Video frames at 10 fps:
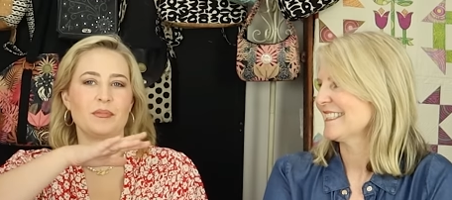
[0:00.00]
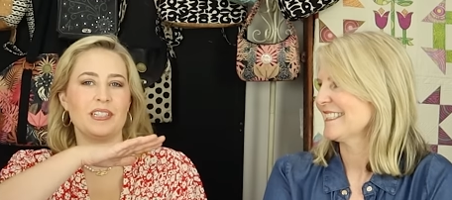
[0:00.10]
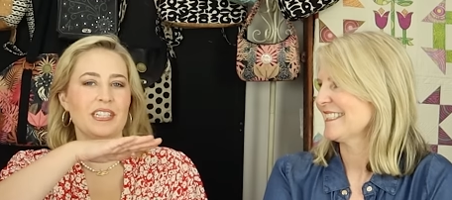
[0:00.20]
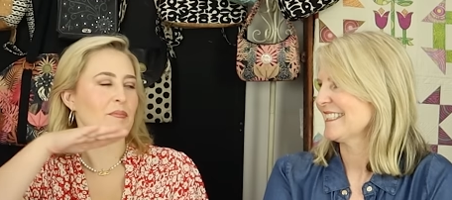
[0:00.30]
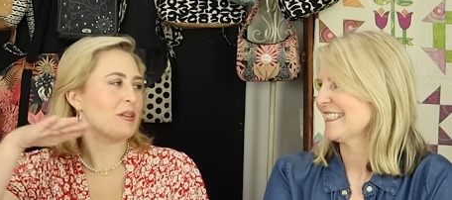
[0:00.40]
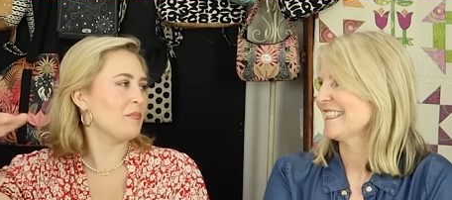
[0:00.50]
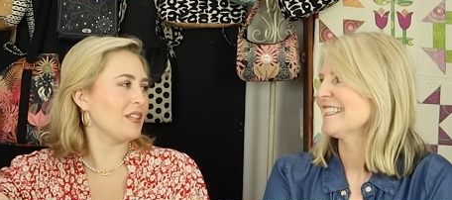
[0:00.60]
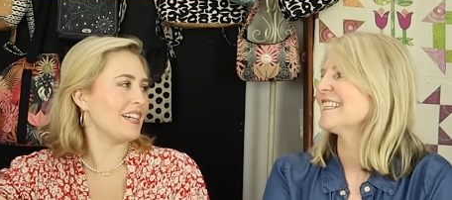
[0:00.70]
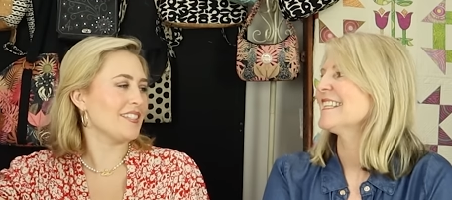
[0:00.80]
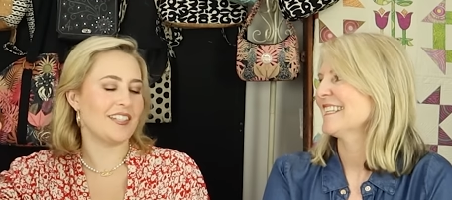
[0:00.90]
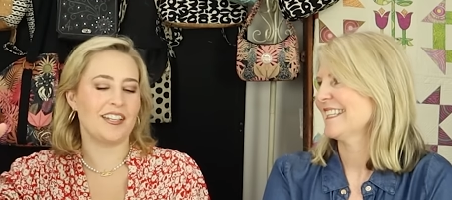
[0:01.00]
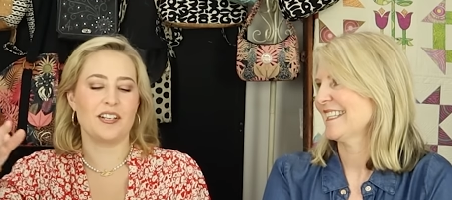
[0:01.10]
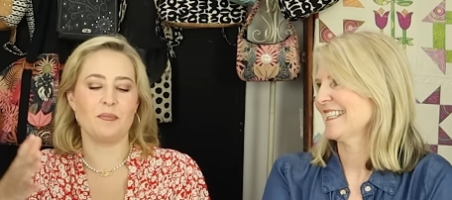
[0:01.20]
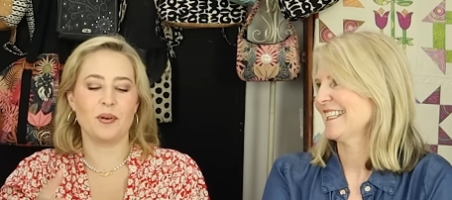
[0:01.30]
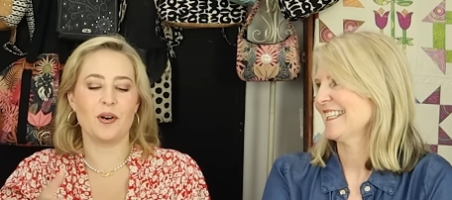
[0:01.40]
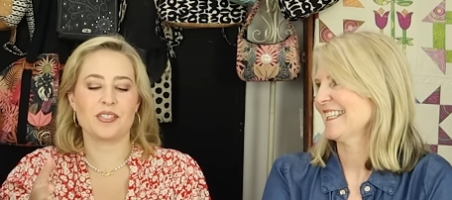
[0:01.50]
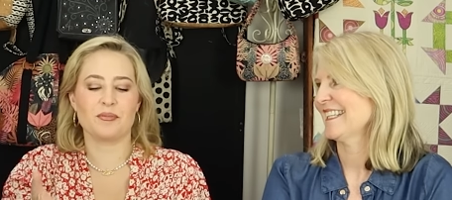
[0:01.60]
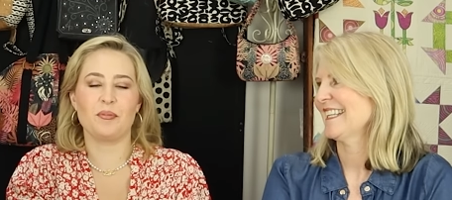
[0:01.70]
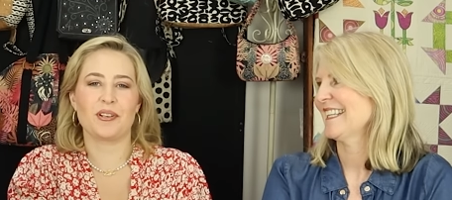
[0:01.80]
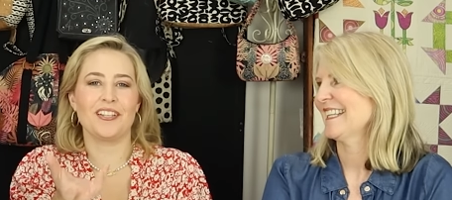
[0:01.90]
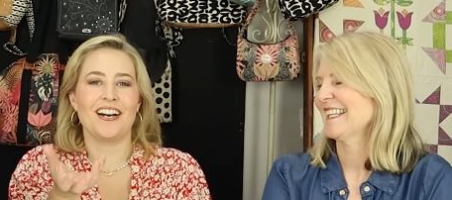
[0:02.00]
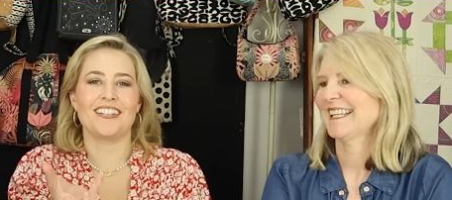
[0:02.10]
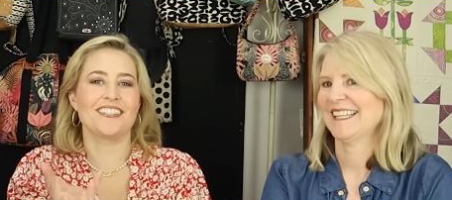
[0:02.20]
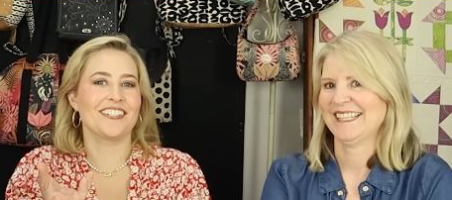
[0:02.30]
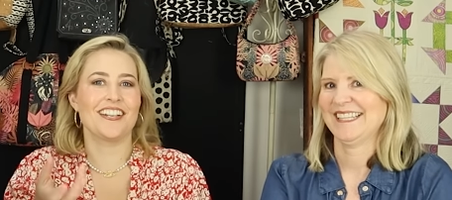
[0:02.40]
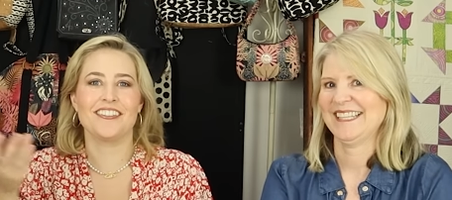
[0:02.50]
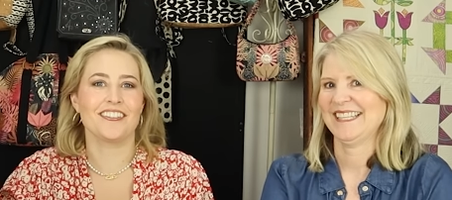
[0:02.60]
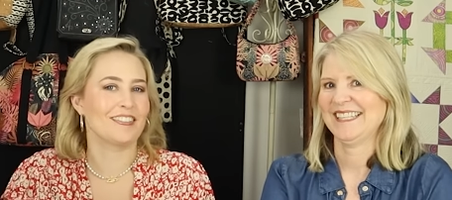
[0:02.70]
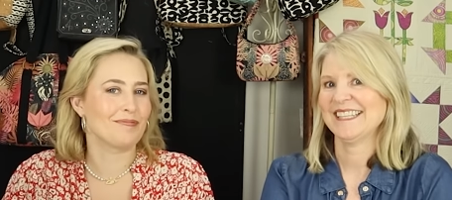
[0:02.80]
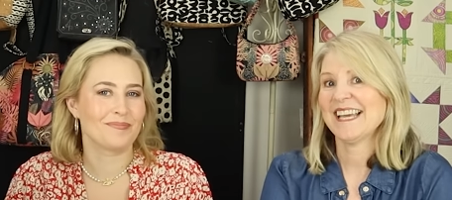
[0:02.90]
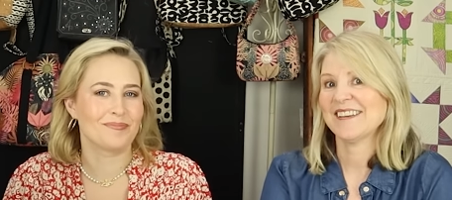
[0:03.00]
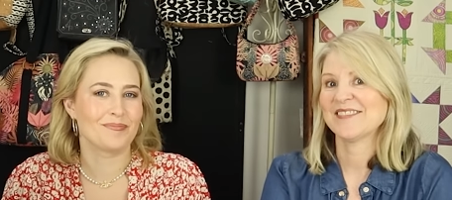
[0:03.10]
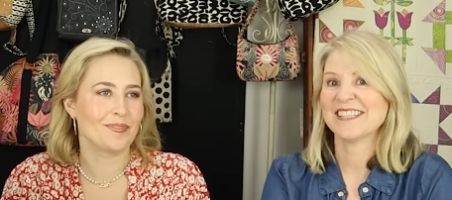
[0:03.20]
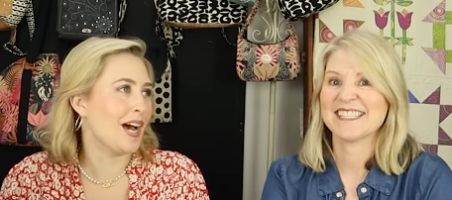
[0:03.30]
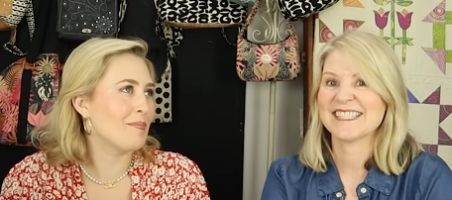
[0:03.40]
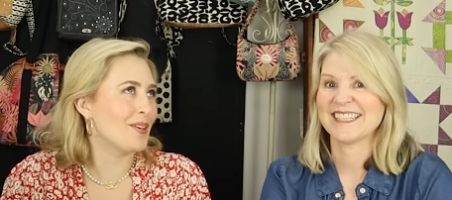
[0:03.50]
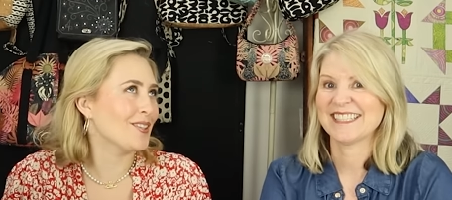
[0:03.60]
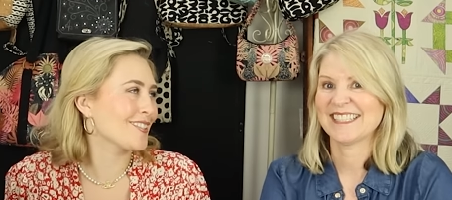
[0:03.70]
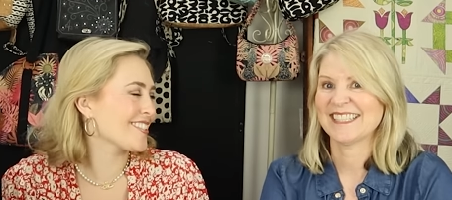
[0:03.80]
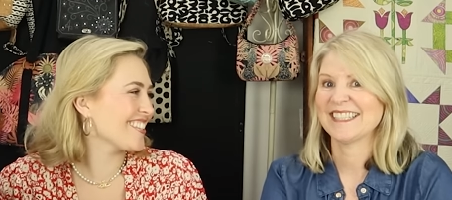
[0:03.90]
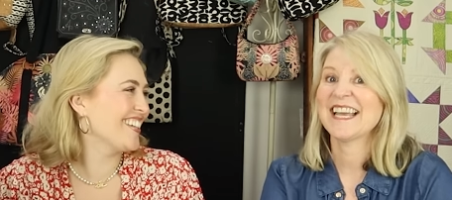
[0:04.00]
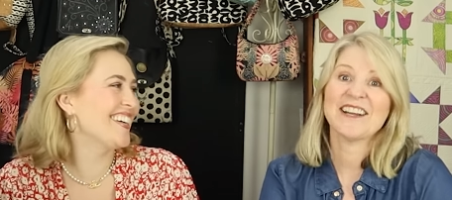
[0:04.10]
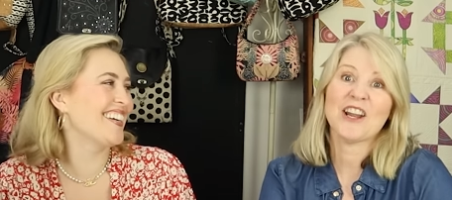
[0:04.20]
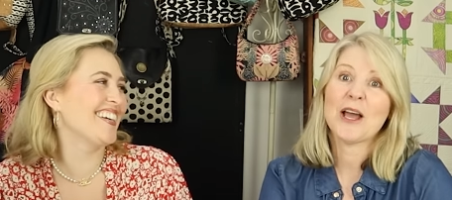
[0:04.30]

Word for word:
Speaker 1: clear bit of plastic and a box and we put a light underneath it. Yeah, that's light box. Yeah,